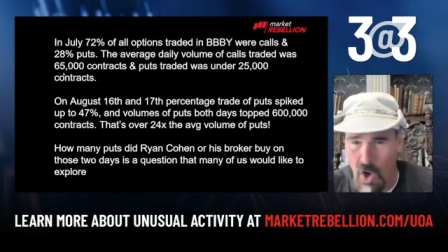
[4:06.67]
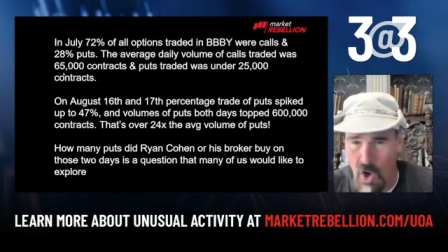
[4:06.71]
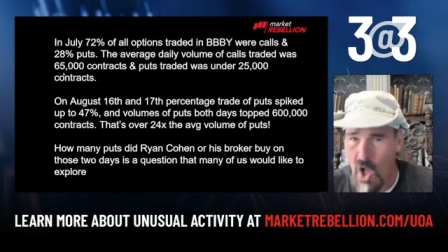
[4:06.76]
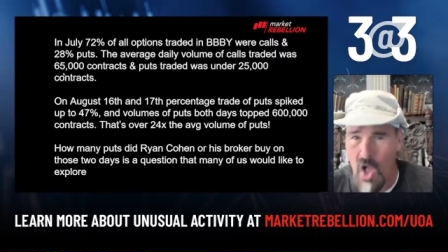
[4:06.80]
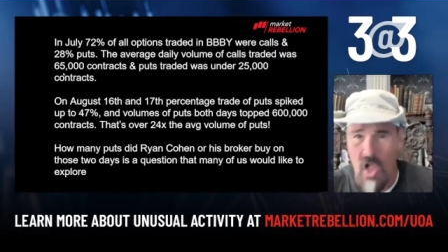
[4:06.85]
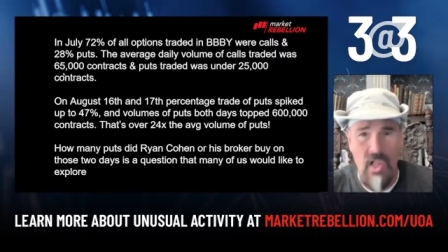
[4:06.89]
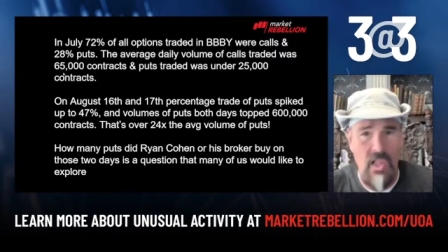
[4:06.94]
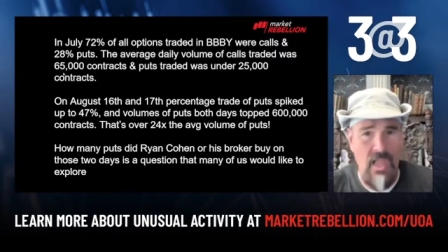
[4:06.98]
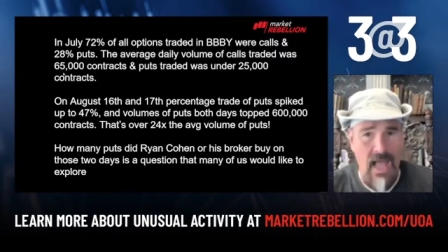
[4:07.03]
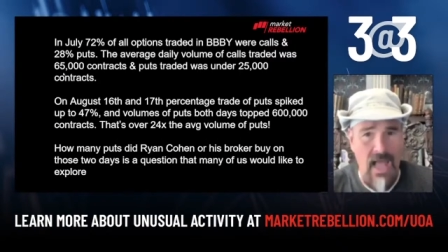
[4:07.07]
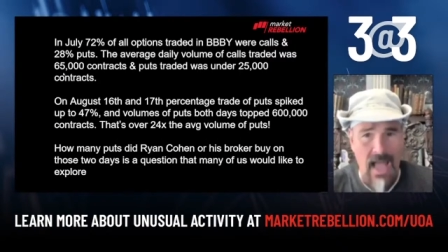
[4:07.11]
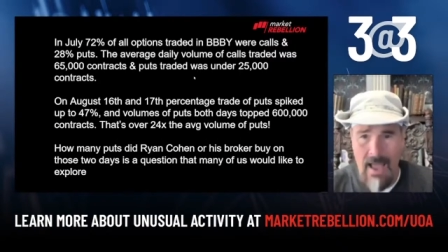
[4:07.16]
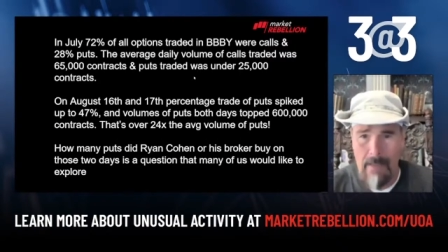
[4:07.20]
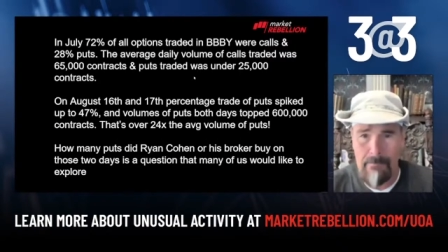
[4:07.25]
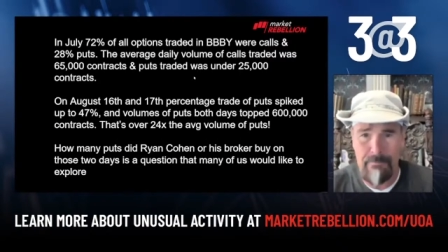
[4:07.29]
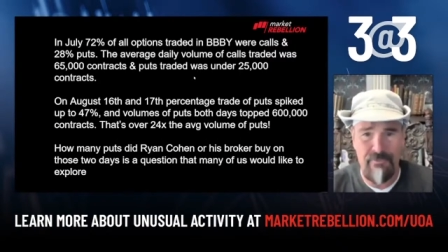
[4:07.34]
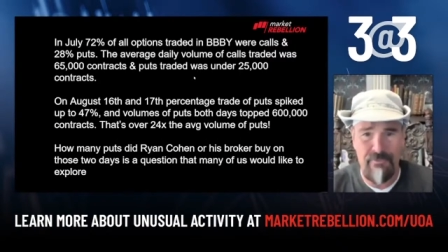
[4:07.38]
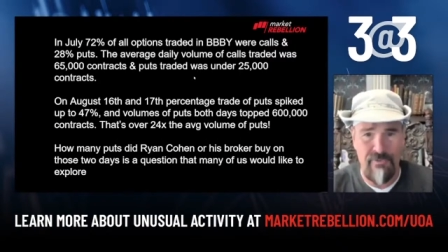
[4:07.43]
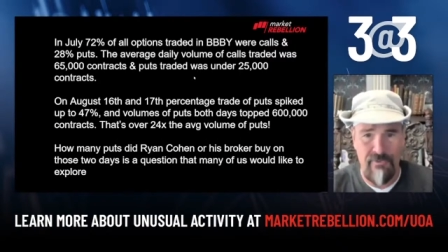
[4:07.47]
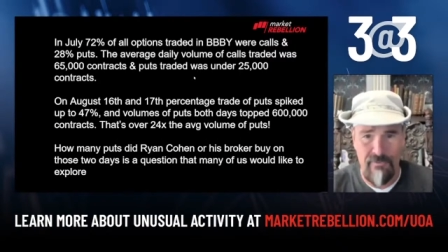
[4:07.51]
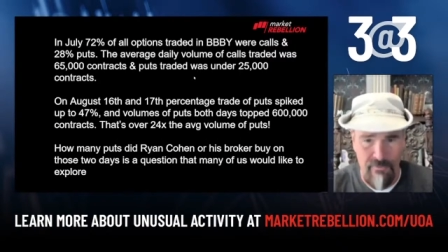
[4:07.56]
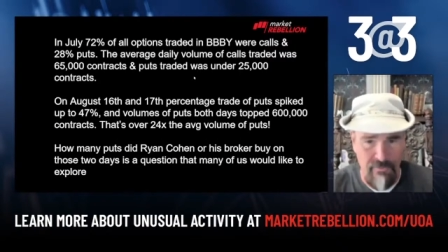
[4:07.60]
all
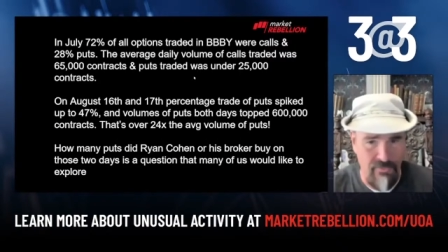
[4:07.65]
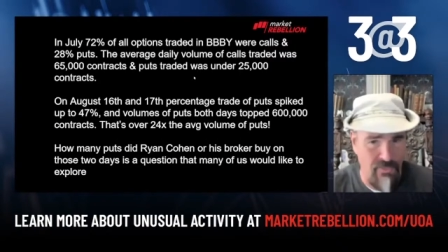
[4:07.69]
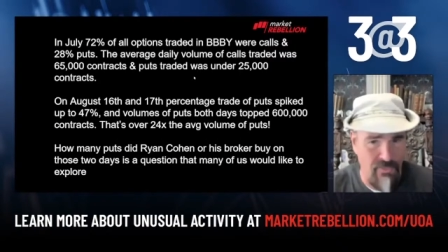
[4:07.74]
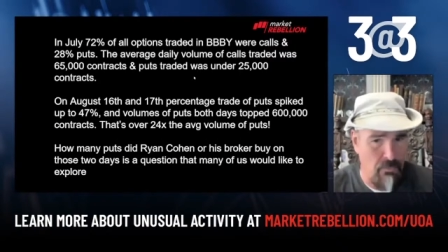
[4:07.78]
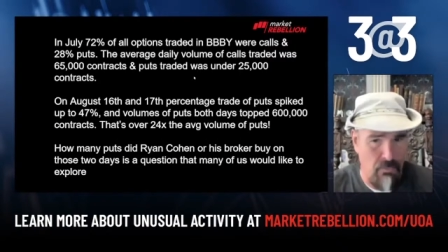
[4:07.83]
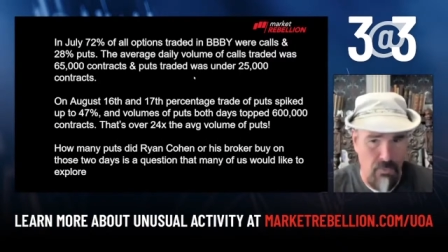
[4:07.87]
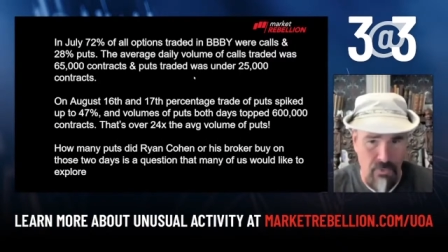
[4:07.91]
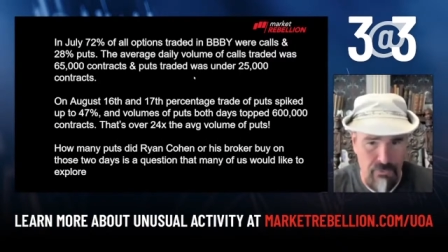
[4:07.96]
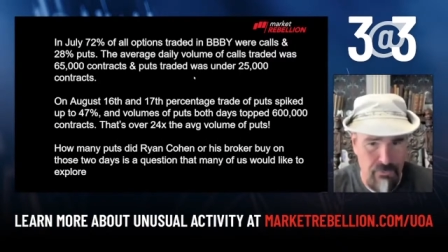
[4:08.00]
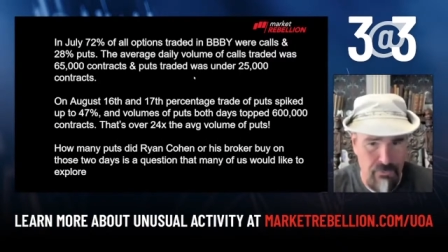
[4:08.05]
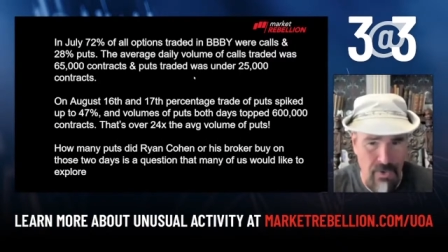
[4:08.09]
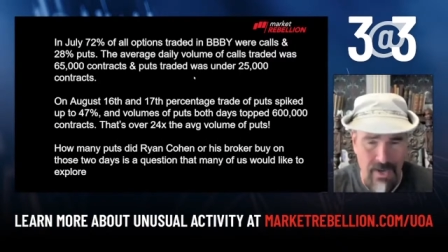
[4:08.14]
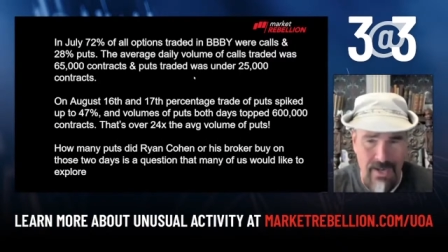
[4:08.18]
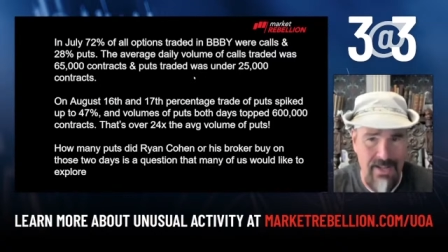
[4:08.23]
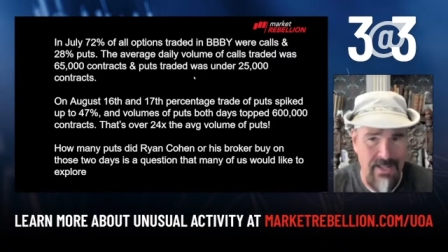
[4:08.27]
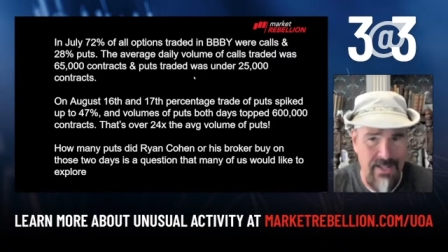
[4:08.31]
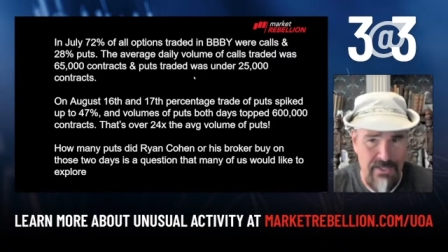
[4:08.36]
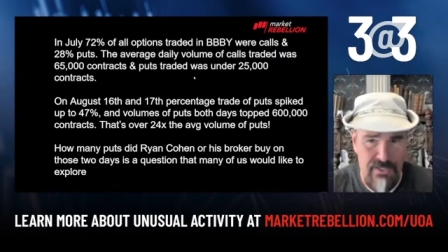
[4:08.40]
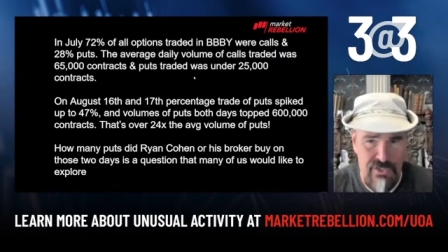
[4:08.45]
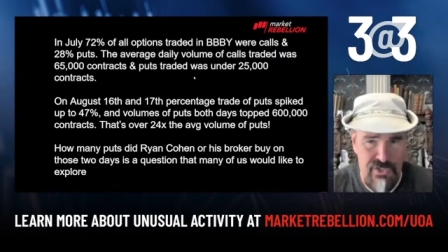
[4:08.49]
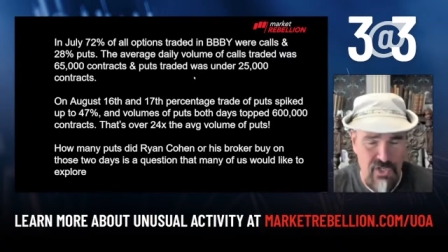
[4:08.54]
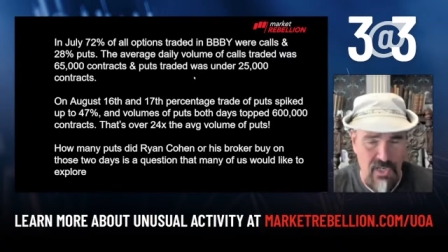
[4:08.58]
options that were
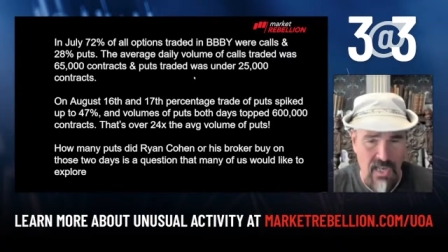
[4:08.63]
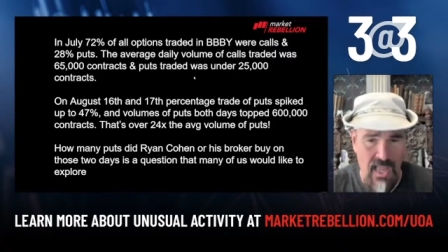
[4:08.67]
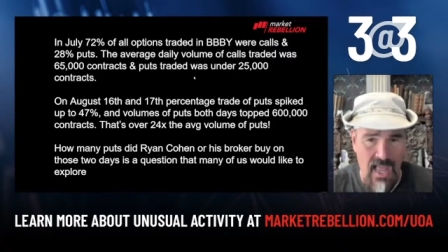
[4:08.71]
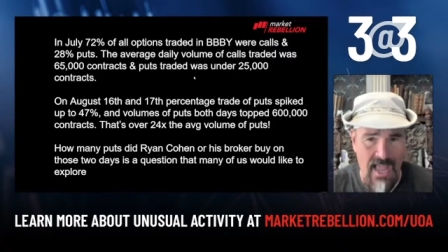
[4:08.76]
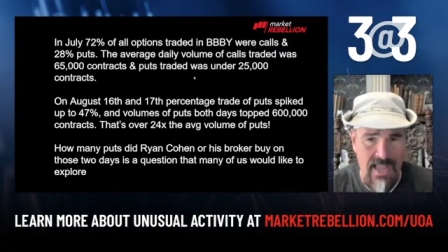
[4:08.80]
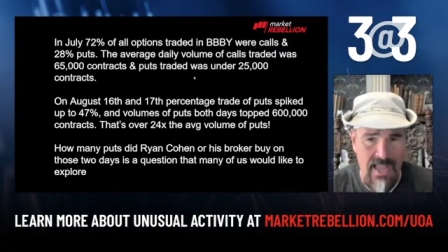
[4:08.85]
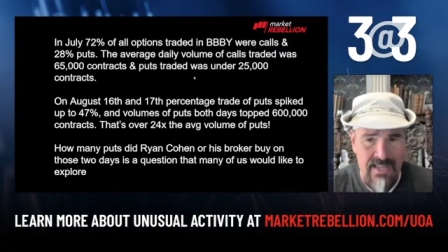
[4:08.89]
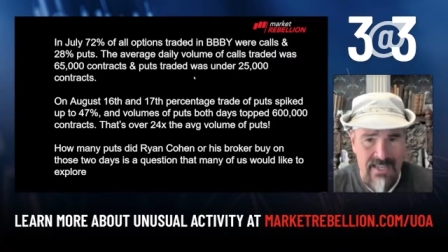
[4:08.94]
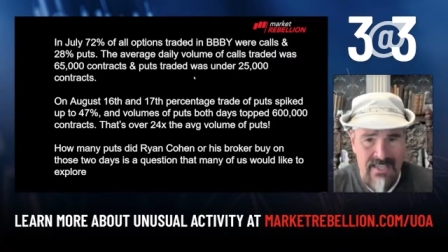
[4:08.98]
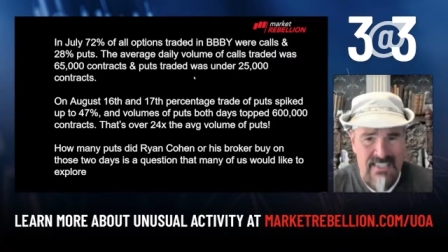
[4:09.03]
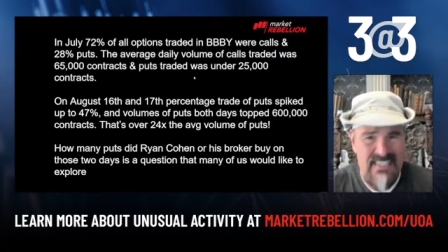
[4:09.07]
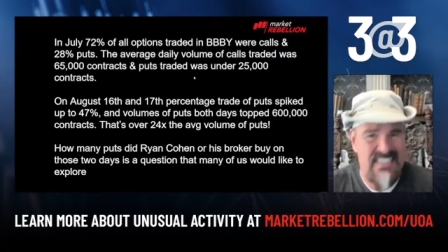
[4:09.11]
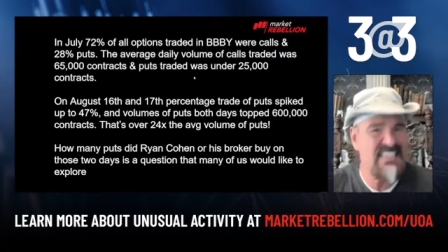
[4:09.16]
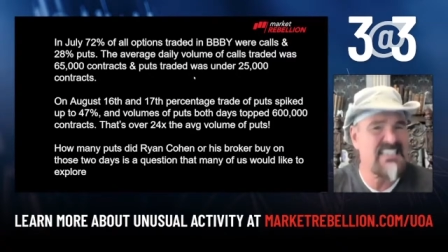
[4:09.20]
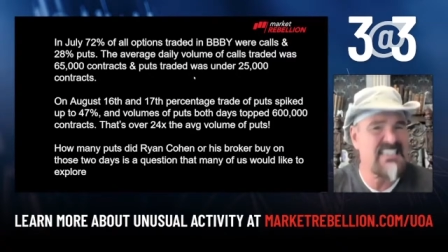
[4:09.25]
trading in July,